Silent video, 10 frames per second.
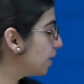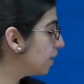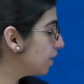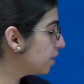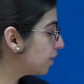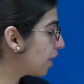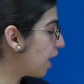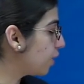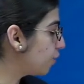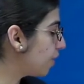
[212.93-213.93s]
near the
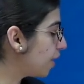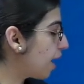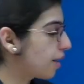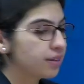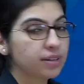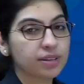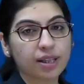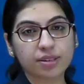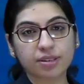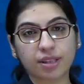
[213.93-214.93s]
cardiophrenic angle,
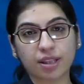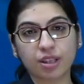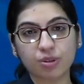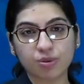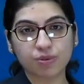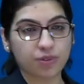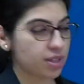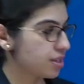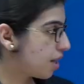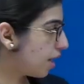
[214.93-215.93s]
that is Necklerose
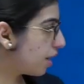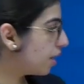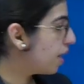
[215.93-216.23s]
V sign,